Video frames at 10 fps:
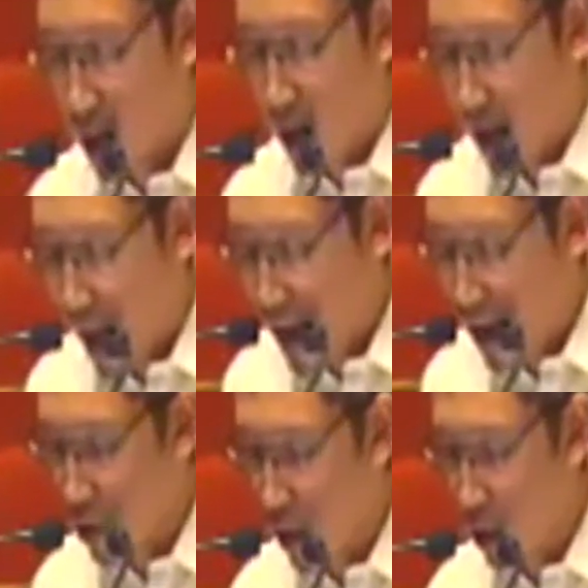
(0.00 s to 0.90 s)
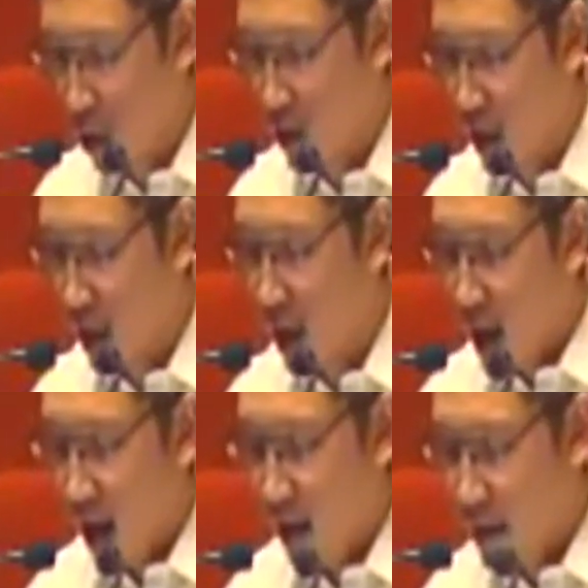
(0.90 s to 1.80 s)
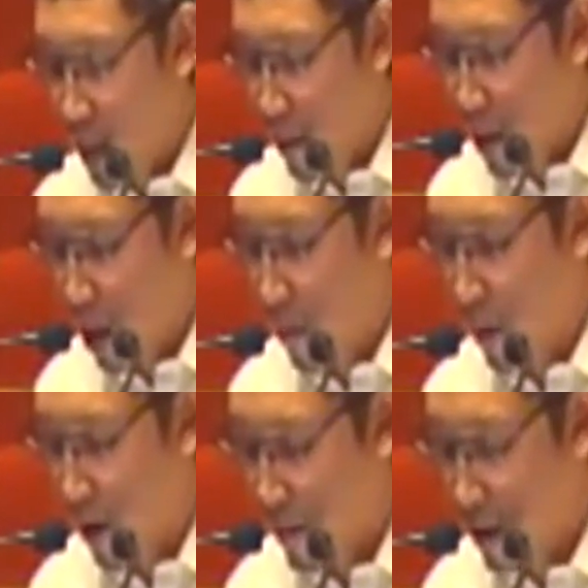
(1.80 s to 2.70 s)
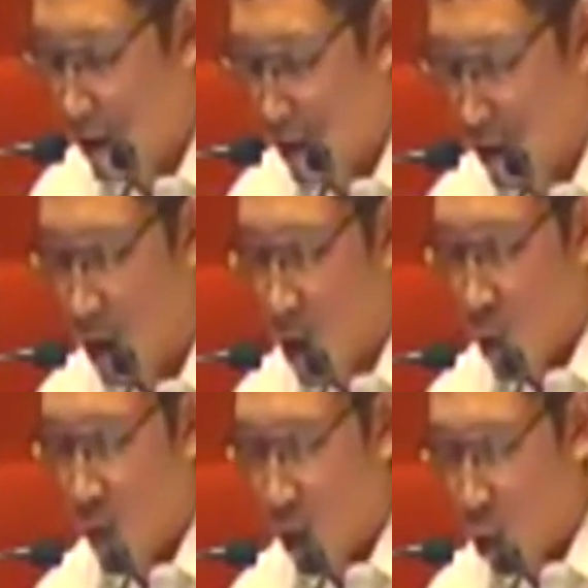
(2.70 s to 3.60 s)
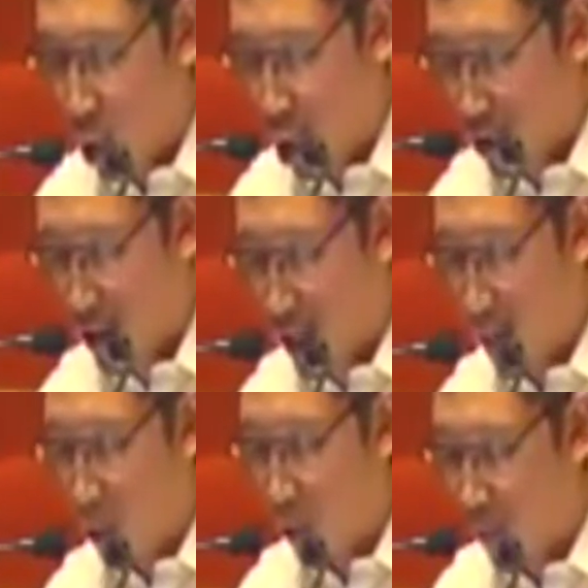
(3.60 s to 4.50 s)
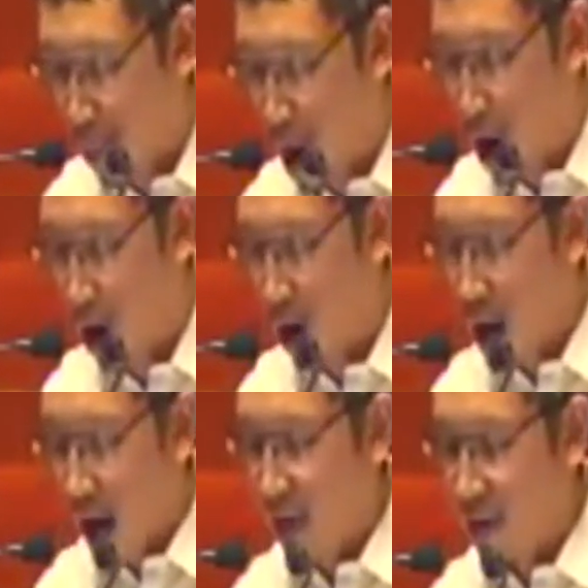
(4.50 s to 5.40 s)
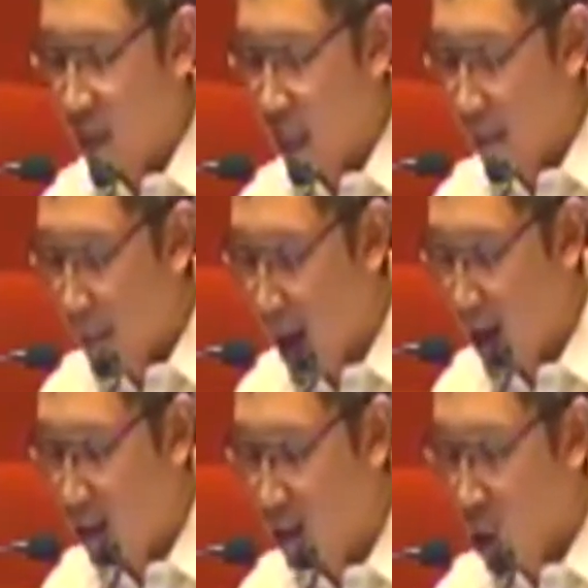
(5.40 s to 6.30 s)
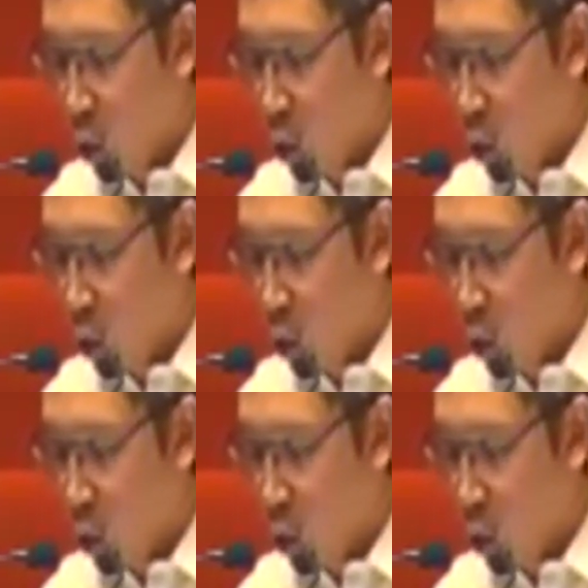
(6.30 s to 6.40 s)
Lanao del Norte and similar provinces with the concept of war as they demand